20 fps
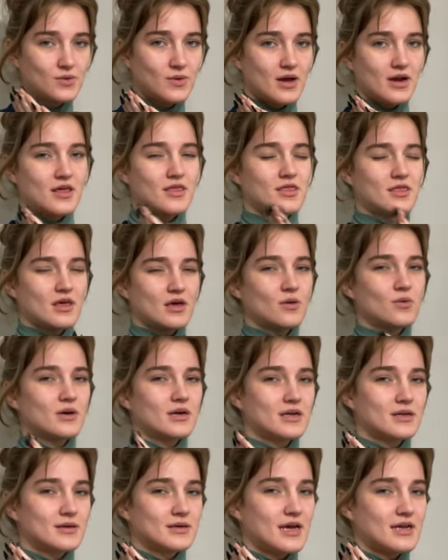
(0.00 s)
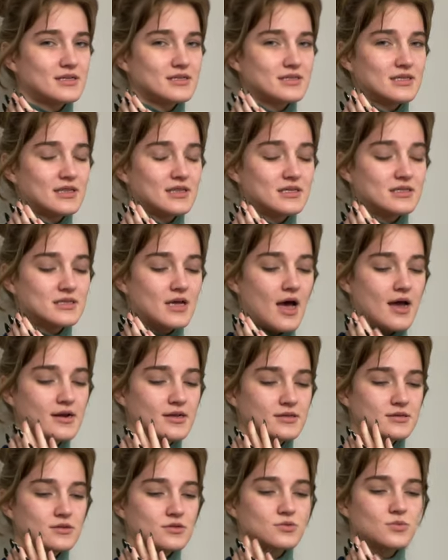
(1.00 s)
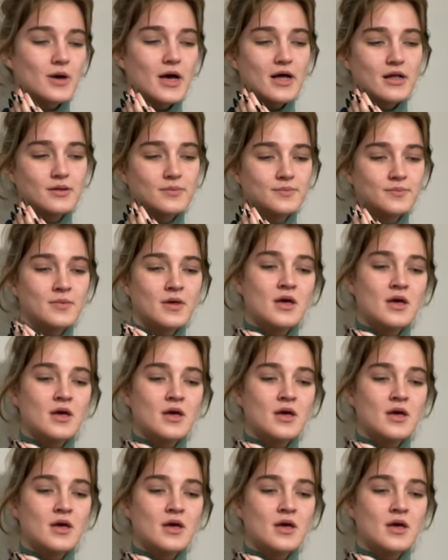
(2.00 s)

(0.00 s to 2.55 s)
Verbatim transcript: and I think we're going to get to see the designers as well.